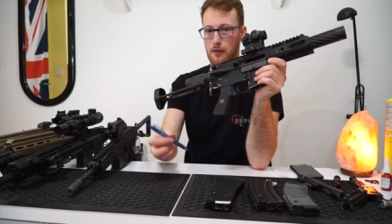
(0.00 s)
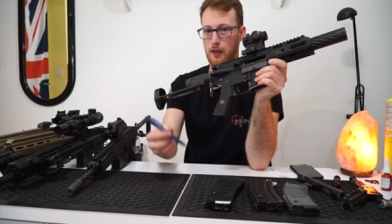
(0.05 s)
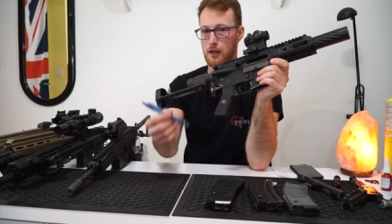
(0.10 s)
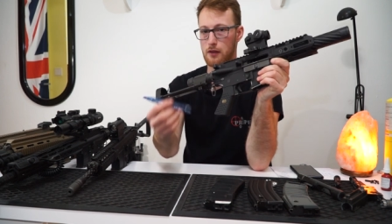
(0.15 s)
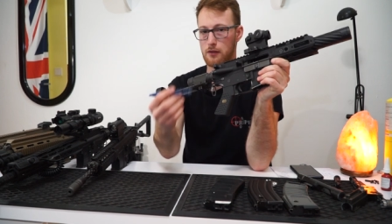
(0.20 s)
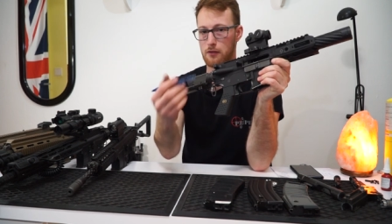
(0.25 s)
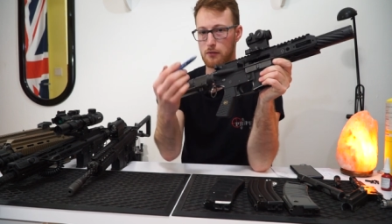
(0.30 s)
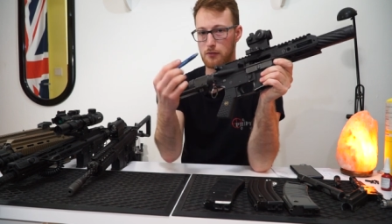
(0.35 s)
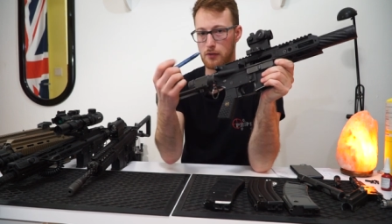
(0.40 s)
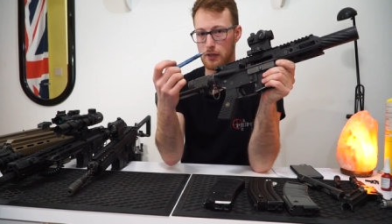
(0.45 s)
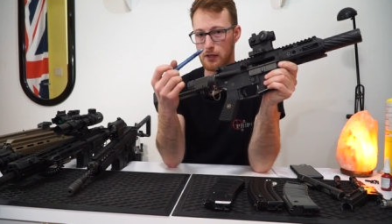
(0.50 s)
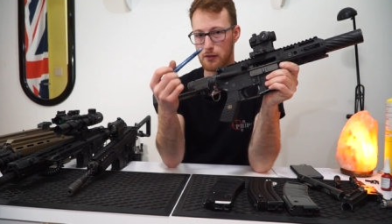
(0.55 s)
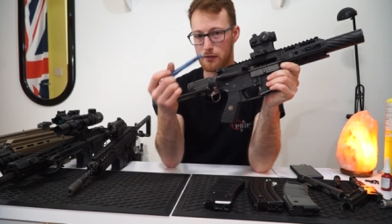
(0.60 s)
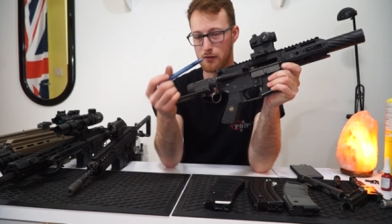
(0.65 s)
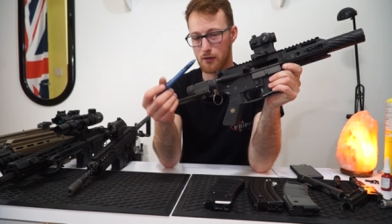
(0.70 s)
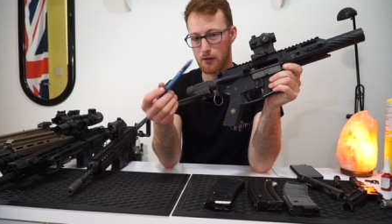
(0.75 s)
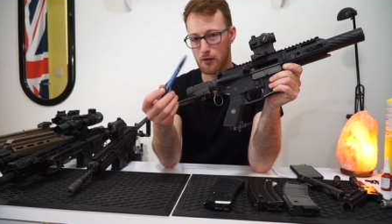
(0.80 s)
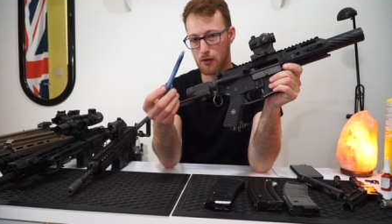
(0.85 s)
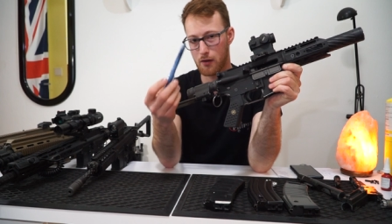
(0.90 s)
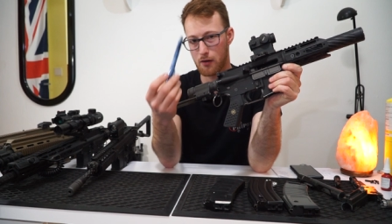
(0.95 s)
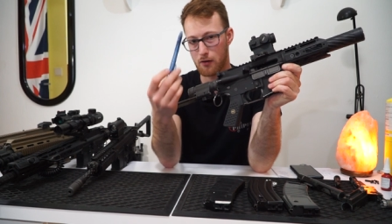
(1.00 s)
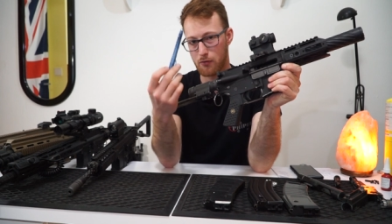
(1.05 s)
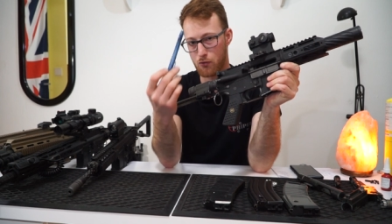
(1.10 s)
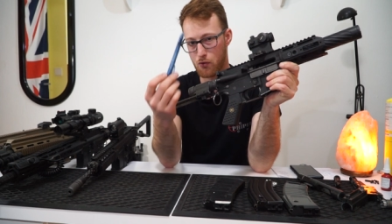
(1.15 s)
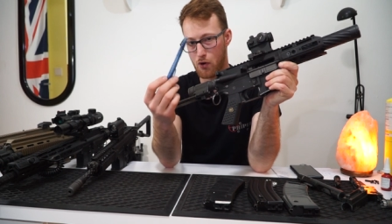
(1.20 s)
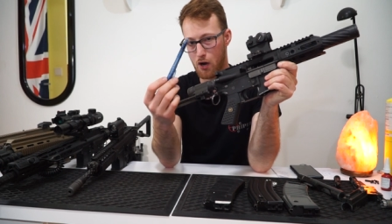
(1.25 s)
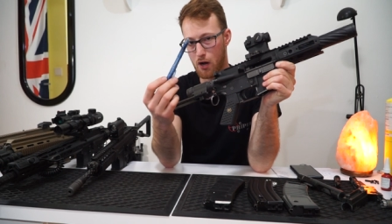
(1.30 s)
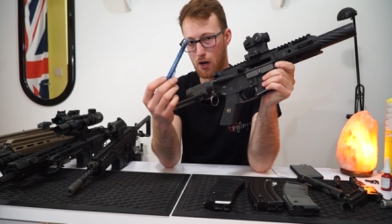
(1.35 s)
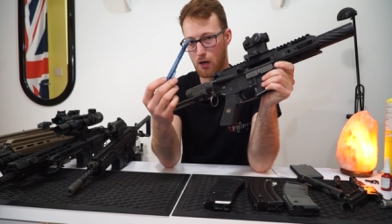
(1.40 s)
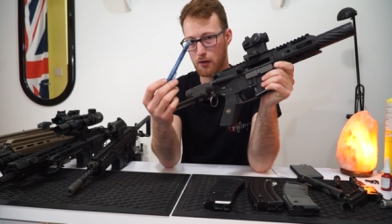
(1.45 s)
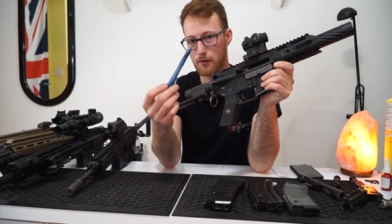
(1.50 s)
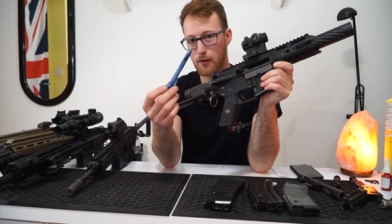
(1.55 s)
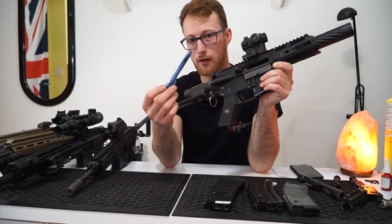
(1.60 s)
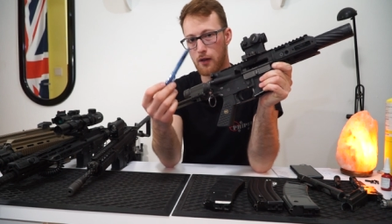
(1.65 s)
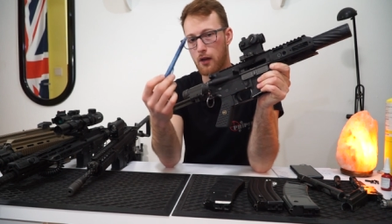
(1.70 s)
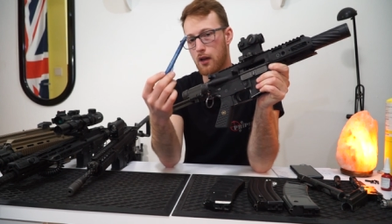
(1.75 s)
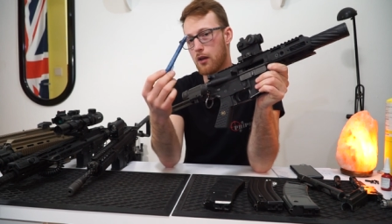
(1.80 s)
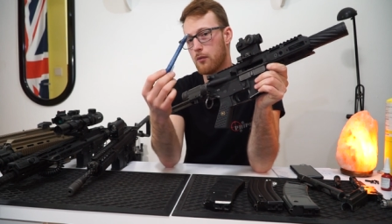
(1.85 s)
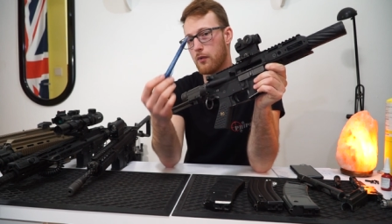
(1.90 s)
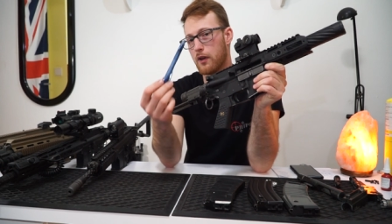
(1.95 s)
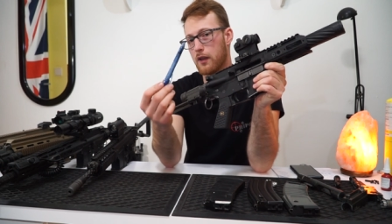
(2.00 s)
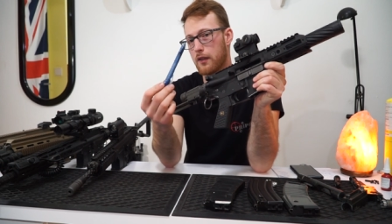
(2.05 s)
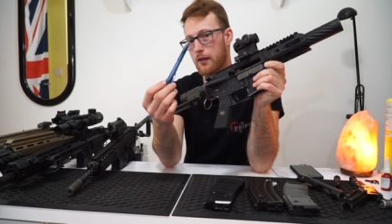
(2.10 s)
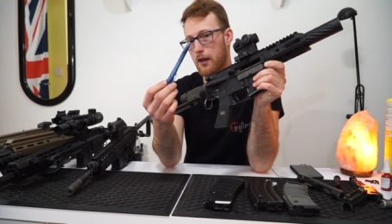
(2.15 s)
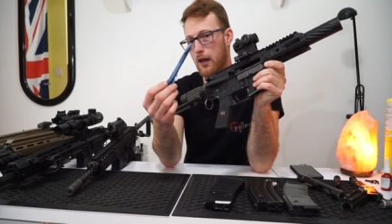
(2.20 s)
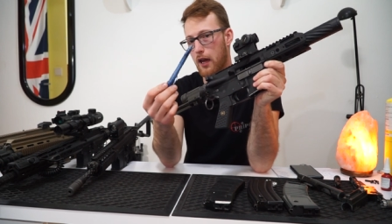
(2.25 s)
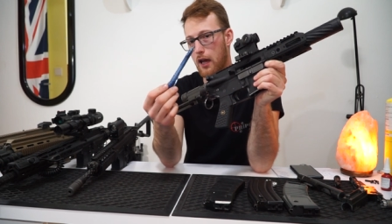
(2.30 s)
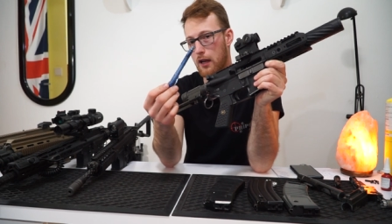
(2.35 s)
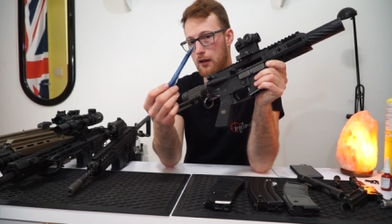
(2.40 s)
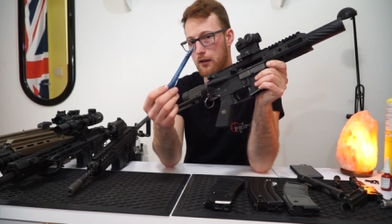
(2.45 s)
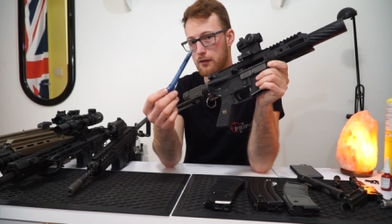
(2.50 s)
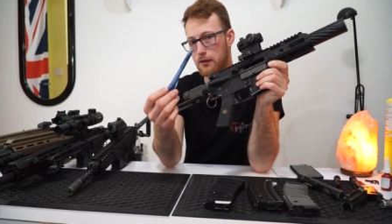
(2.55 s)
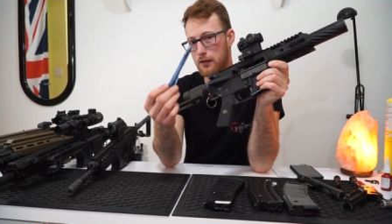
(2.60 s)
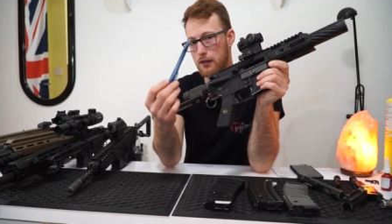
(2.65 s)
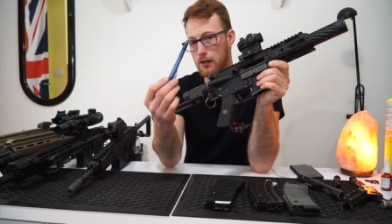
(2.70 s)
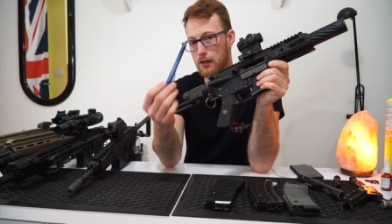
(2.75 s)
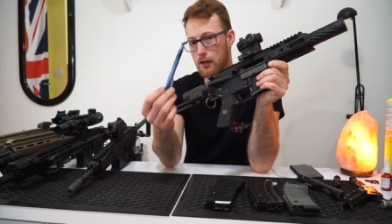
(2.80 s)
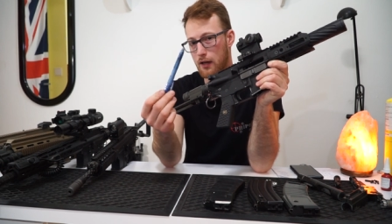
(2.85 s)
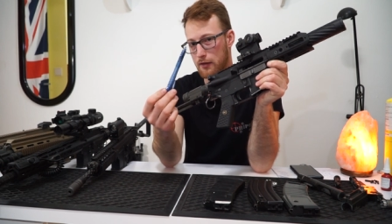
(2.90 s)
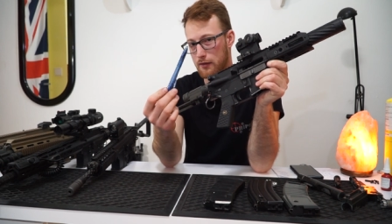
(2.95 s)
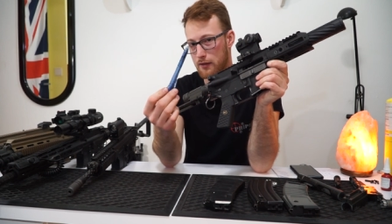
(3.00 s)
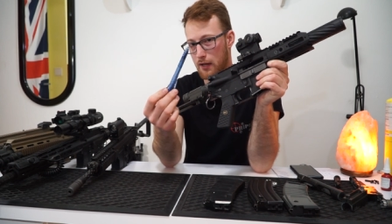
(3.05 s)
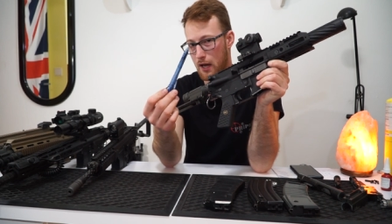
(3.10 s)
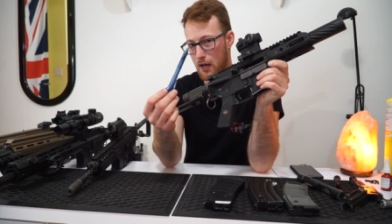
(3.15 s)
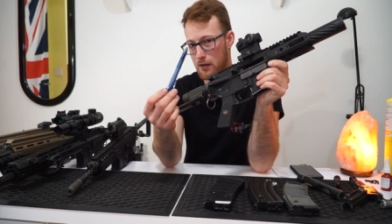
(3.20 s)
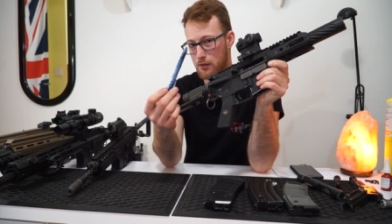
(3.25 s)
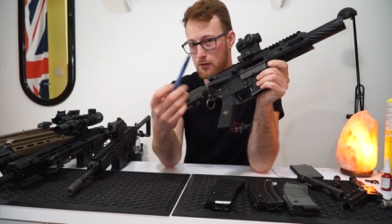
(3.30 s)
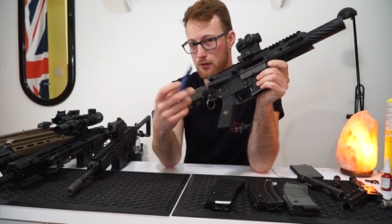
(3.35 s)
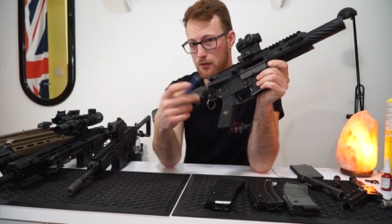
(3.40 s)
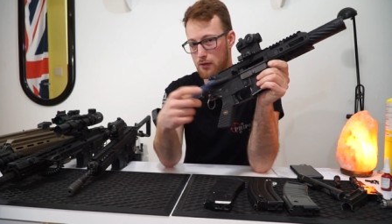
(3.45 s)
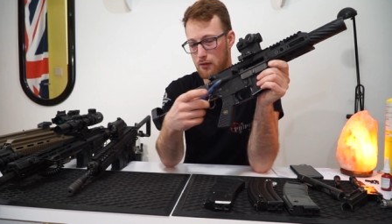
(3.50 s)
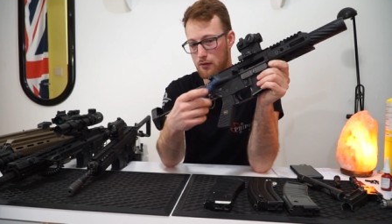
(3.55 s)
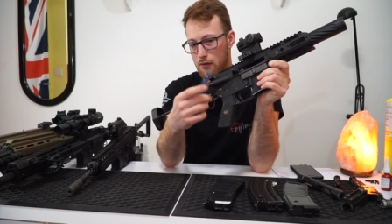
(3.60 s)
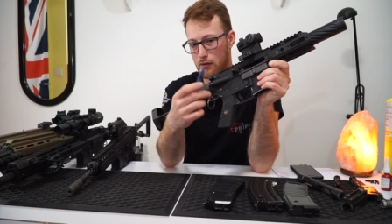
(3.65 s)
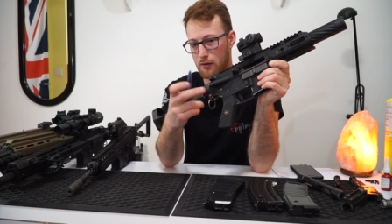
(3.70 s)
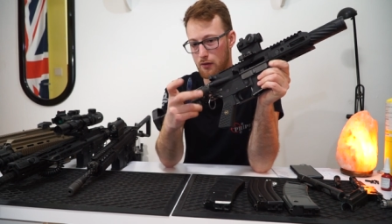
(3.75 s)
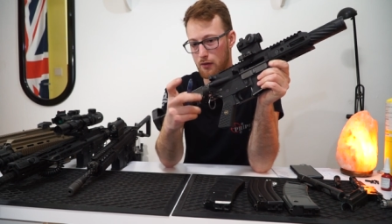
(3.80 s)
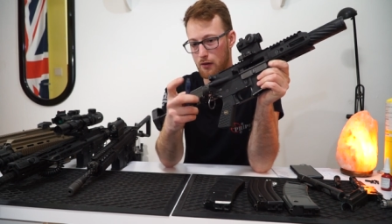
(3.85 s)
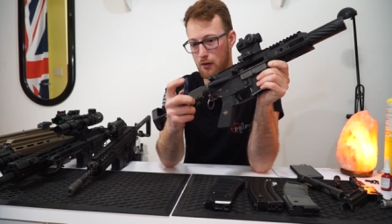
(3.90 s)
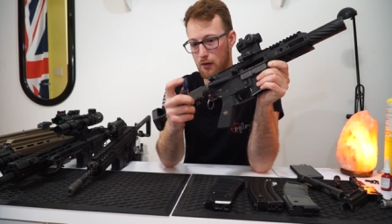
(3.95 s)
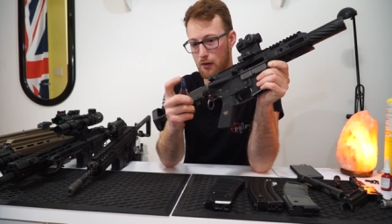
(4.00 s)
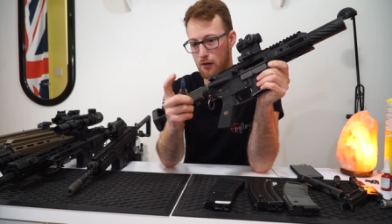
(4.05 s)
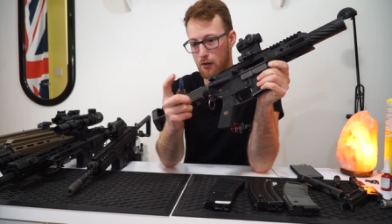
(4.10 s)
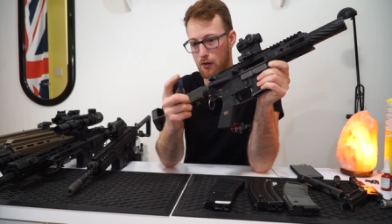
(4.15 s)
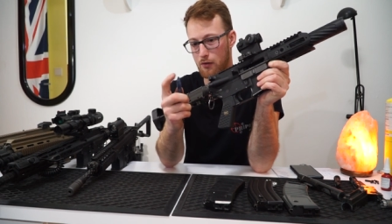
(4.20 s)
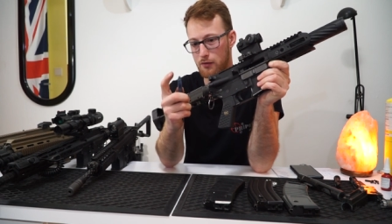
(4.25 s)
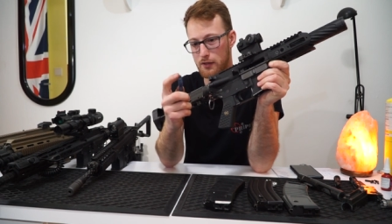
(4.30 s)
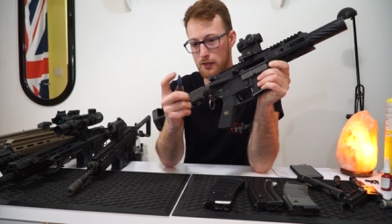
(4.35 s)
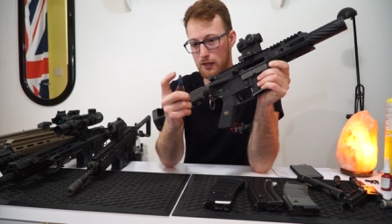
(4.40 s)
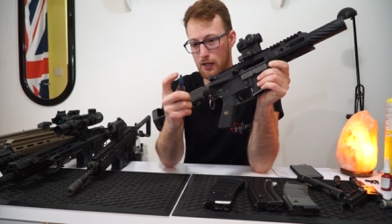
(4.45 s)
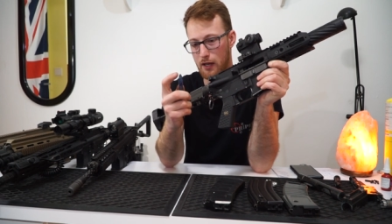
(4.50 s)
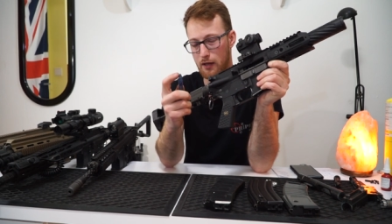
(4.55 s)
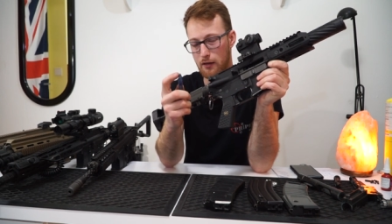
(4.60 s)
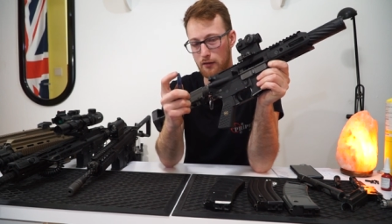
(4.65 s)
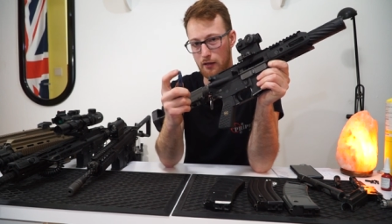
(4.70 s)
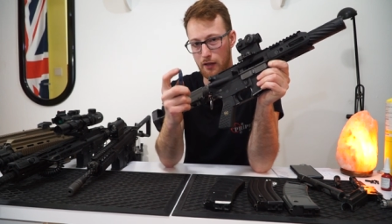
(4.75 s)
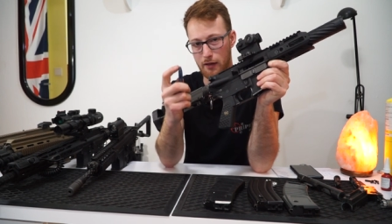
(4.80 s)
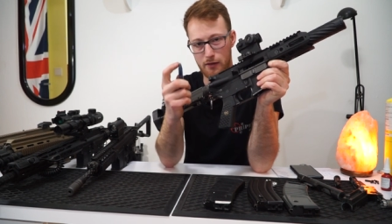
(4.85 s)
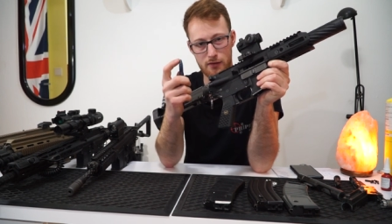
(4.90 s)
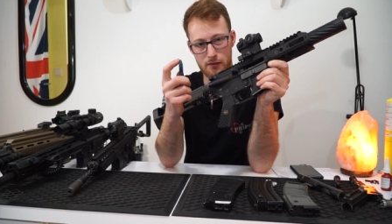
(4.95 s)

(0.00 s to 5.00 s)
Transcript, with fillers: then you need a rod with Allen key attached on the end,